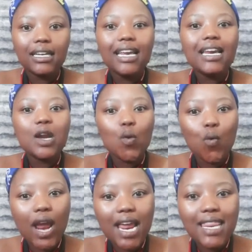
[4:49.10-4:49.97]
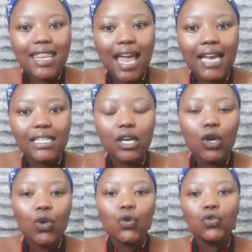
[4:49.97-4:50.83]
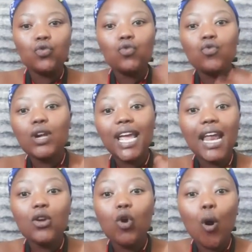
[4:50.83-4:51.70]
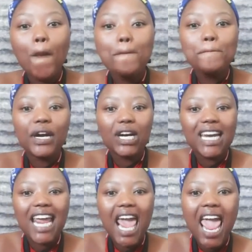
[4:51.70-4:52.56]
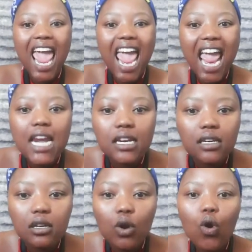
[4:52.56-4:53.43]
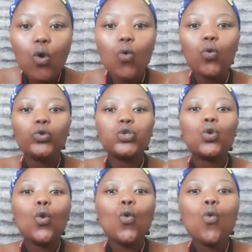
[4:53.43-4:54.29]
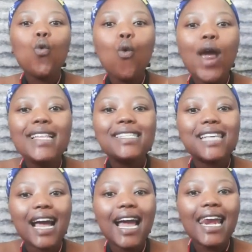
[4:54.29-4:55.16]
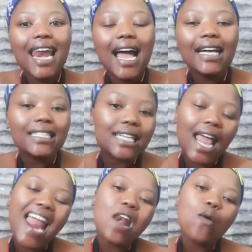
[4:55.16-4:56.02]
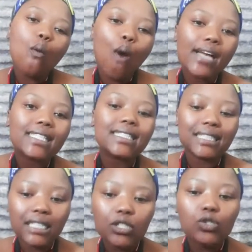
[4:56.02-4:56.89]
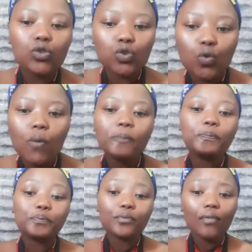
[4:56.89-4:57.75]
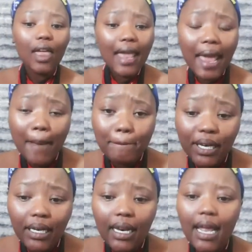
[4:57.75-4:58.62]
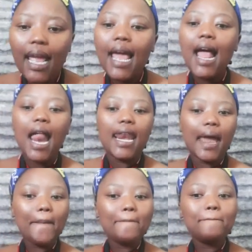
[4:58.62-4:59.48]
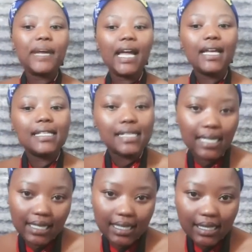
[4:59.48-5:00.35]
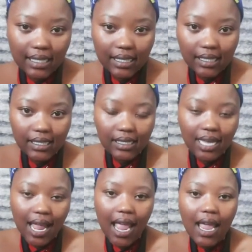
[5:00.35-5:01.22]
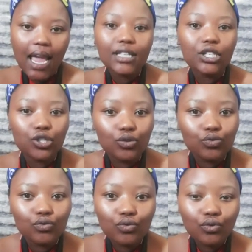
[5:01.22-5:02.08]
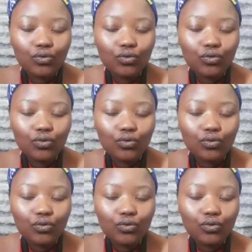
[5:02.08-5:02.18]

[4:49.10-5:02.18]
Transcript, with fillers: in a way that you can comprehend ukuthi kwenzakalani and what needs to happen number 6 attitude